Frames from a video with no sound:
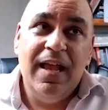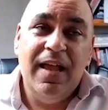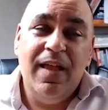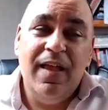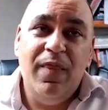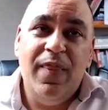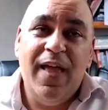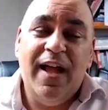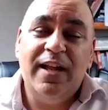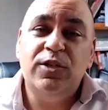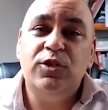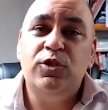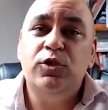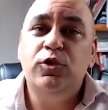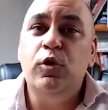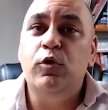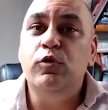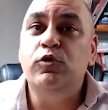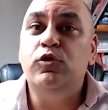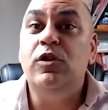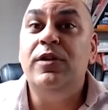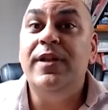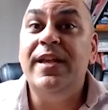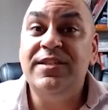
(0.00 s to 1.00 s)
that
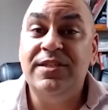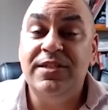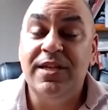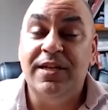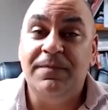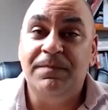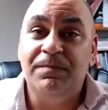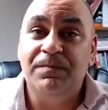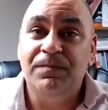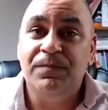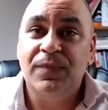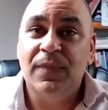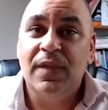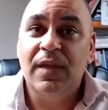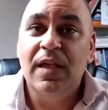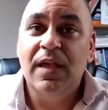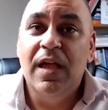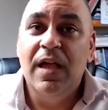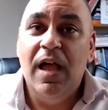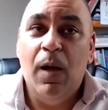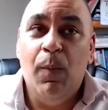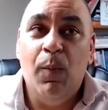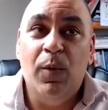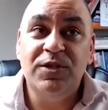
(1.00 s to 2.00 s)
shows you listen.
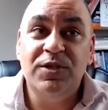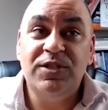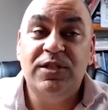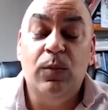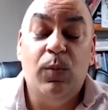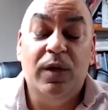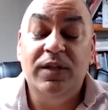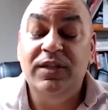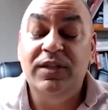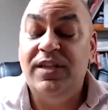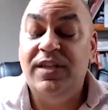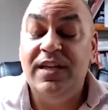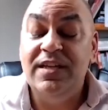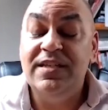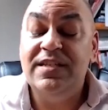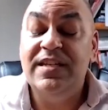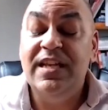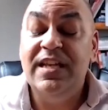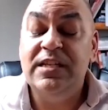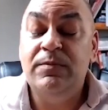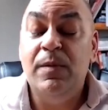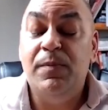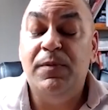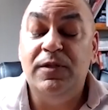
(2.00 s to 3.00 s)
And what's the one thing
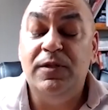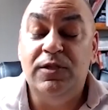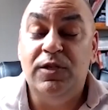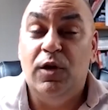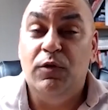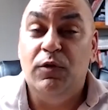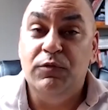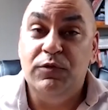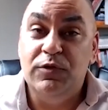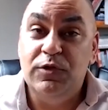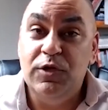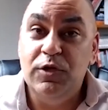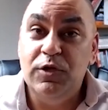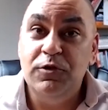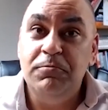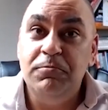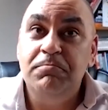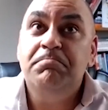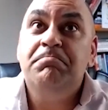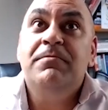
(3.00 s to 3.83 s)
salespeople don't do?